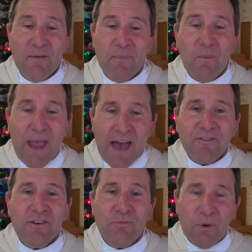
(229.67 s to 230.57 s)
But we have
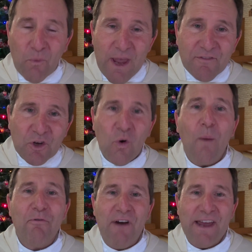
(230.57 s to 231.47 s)
to, but we have to
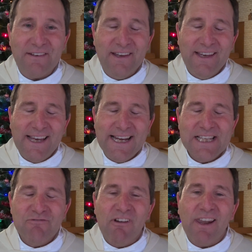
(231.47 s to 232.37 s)
cooperate. It
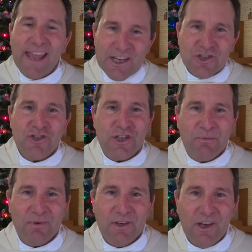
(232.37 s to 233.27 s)
is a
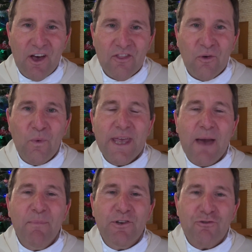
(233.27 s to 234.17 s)
relationship that we
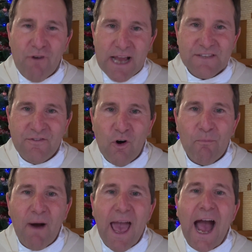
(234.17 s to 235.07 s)
can be
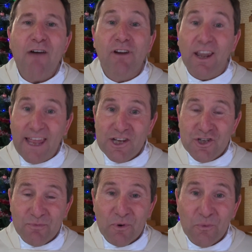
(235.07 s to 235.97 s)
transformed by our
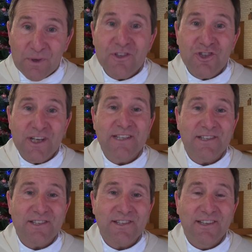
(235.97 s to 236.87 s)
relationship with
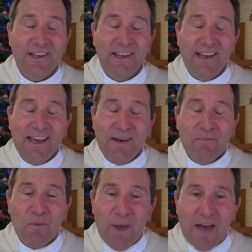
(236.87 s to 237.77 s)
Jesus.
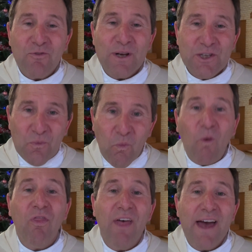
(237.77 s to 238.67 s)
But we have to actually
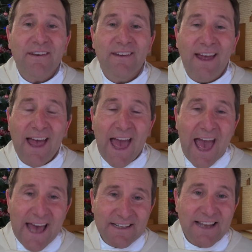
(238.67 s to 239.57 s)
want that
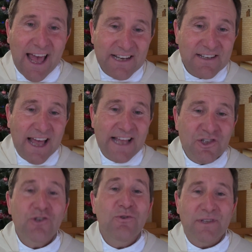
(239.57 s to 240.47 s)
and, and,
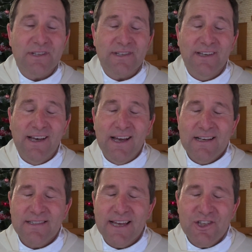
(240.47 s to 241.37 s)
choose it
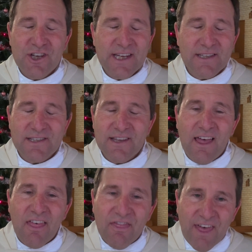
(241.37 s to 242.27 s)
to say, Jesus,
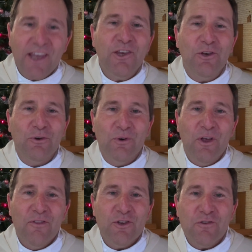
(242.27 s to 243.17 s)
thank you
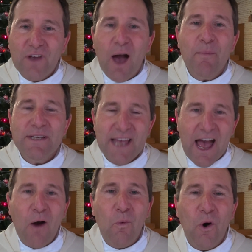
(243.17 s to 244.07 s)
that you've come into
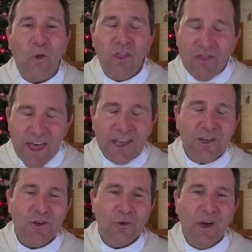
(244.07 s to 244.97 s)
our world.
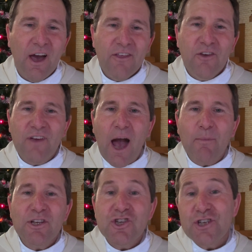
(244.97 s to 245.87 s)
Thank you. You've come
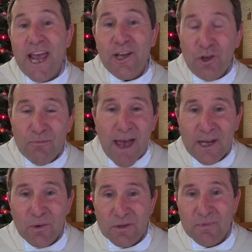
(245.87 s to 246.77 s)
and shared
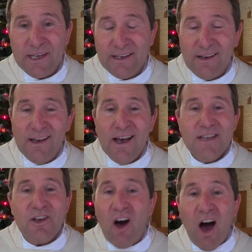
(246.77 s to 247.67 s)
humanity with me.
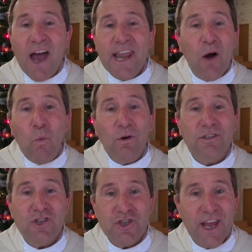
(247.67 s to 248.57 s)
So I now want
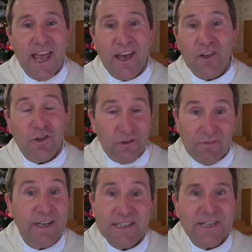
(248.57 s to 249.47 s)
to share
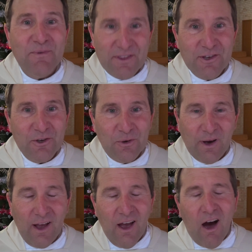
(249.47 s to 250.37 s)
divinity with you.
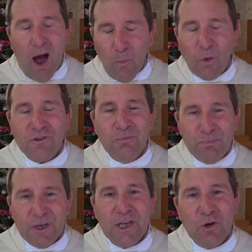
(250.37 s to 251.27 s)
I want to
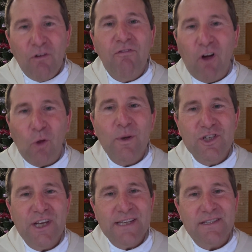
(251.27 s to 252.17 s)
be your follower,
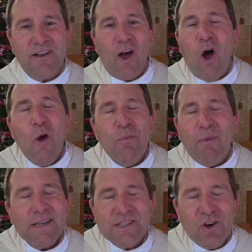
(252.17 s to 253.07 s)
Jesus, and I open
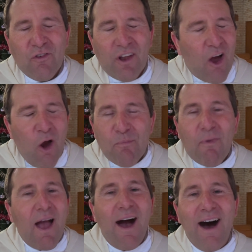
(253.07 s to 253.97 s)
myself and I open
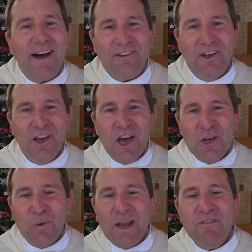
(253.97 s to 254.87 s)
my heart
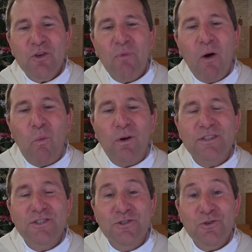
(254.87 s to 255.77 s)
to whatever you might want
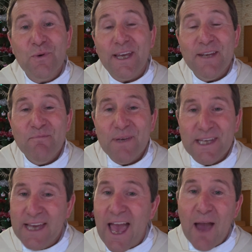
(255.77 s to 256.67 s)
to do in
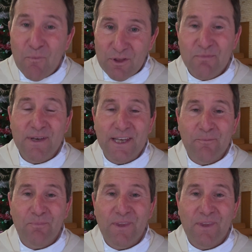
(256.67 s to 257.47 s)
me and with me.